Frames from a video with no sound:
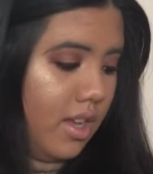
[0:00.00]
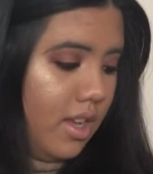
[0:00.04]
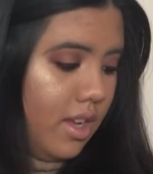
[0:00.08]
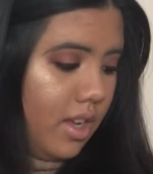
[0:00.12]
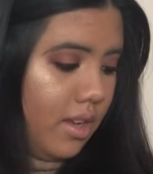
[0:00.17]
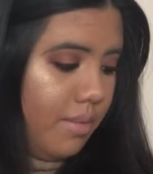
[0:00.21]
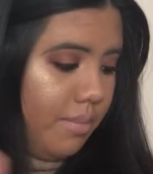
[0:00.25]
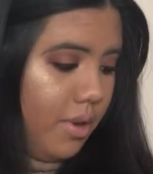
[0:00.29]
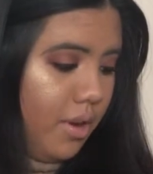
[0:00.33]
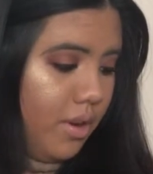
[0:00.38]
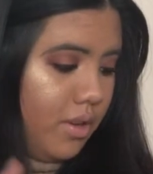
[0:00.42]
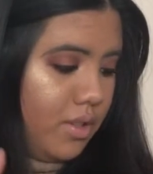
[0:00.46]

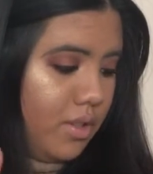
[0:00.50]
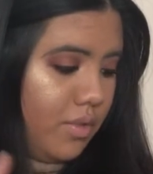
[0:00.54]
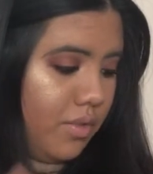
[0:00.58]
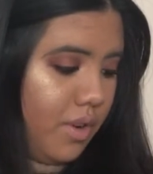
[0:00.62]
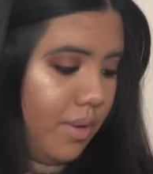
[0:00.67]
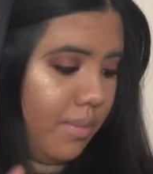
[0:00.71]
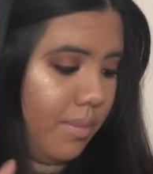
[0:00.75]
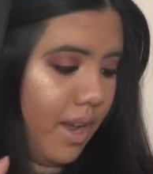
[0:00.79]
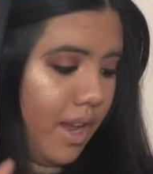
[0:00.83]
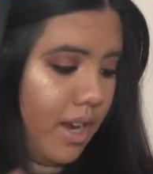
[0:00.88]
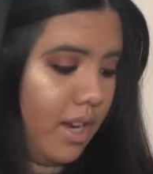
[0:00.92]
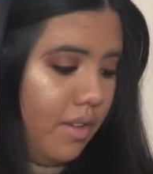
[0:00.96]
composed
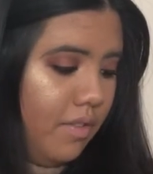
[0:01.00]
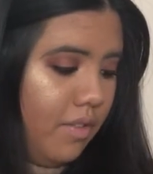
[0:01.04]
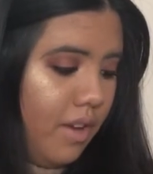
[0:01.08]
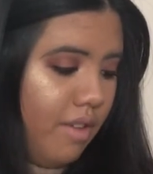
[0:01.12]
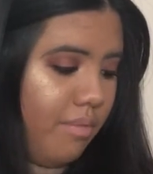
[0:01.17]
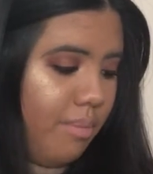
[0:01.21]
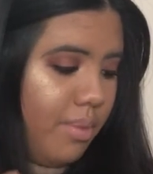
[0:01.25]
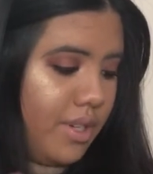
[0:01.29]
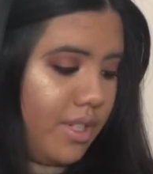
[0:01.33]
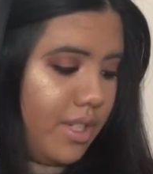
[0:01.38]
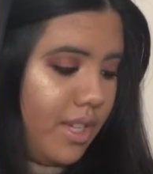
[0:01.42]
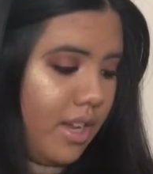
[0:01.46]
from
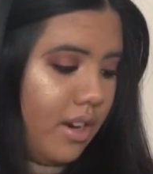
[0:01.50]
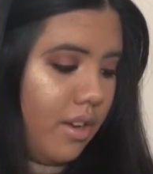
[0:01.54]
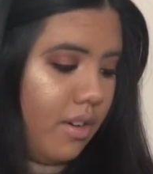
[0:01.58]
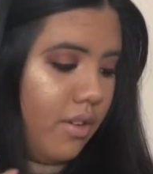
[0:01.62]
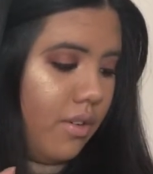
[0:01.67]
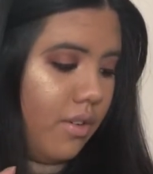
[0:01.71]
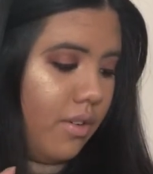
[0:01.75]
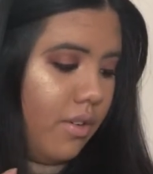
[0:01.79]
95%